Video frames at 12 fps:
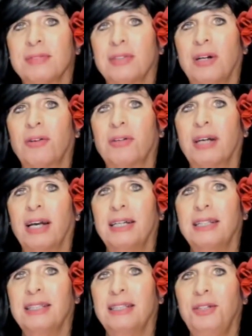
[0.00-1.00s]

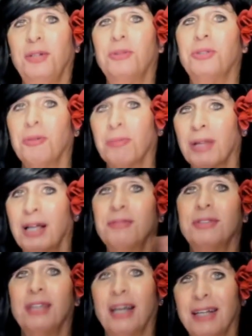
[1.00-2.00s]
Okay? YouTube
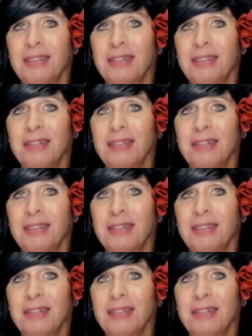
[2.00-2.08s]
loves that.